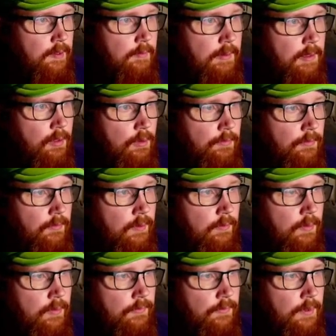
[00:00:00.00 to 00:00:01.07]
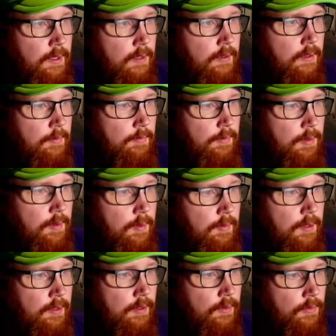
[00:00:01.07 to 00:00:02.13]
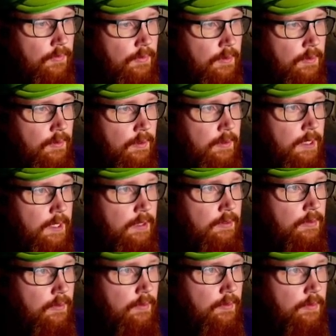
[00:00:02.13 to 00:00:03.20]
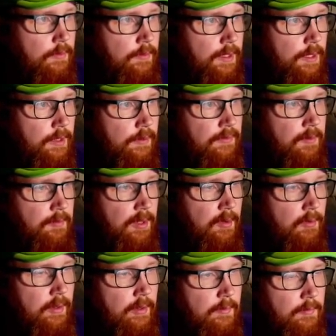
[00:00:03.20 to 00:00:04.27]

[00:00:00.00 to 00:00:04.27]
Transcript: I hopefully won't fail. I'm probably not gonna go for the actual elephant power-up.